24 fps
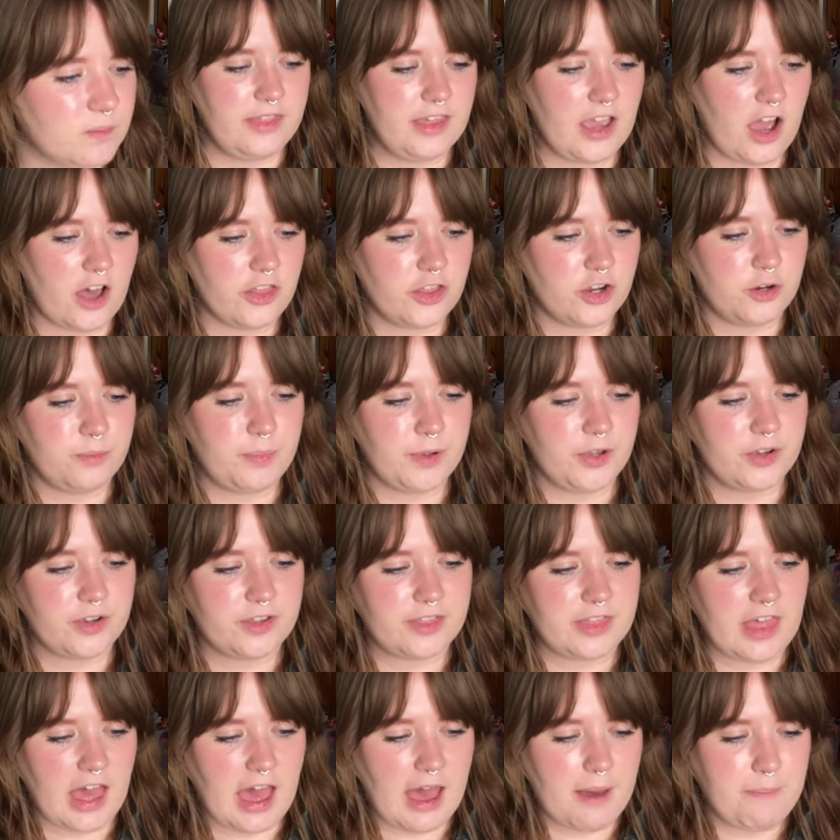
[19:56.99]
The other book
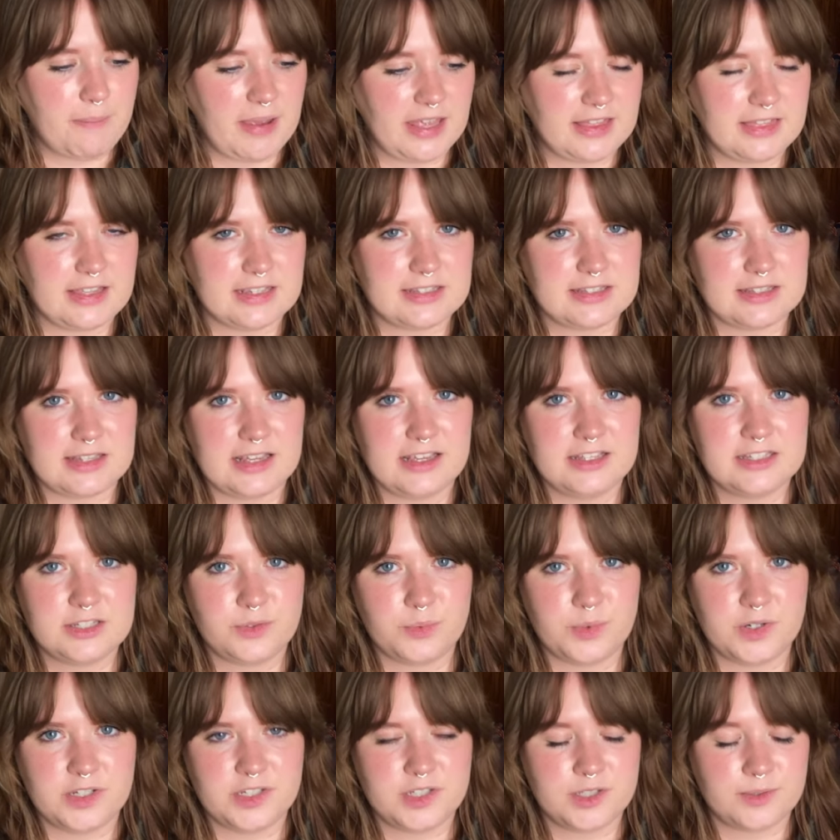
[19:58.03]
that made this list
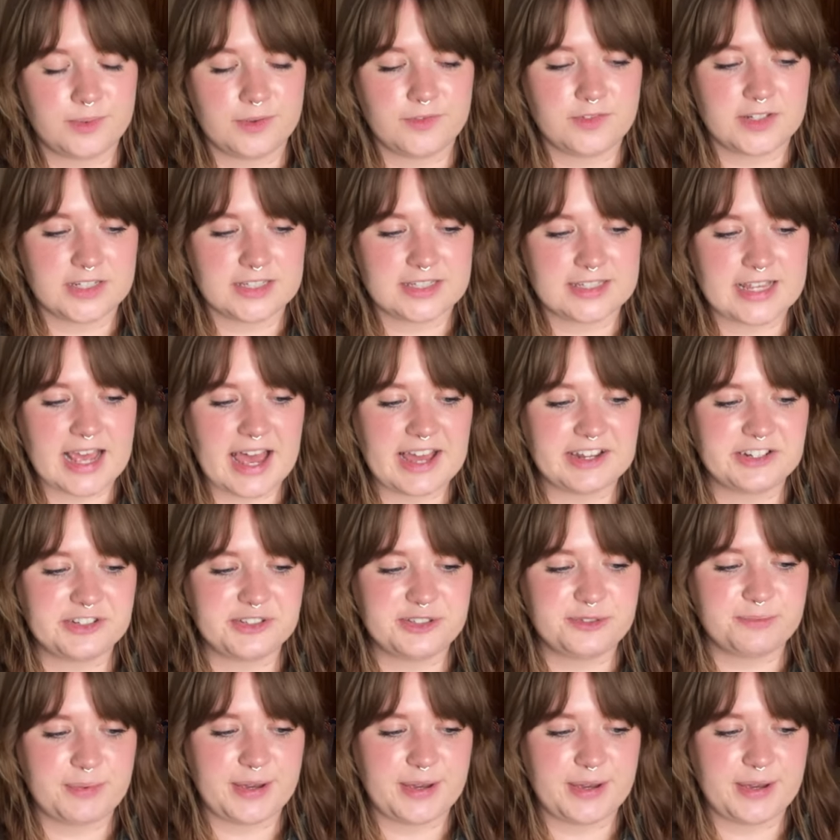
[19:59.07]
was Swift and Saddled